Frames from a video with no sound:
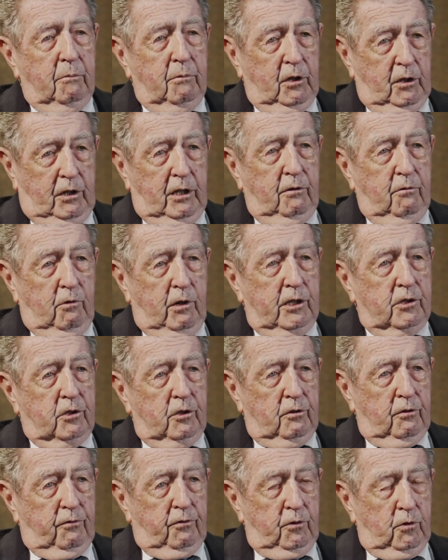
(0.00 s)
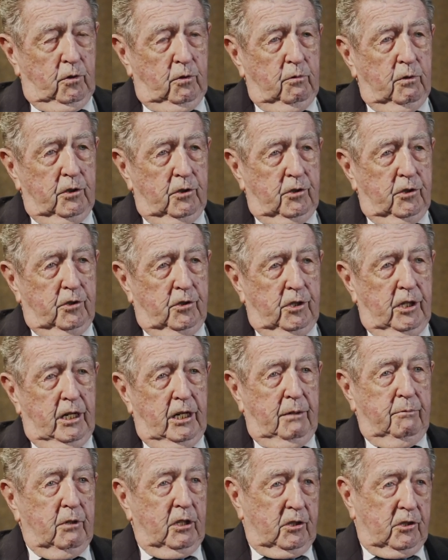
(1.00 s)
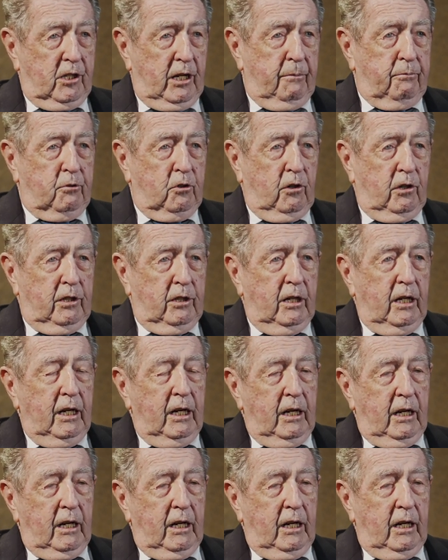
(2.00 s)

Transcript: but the rest of the food was the same, except on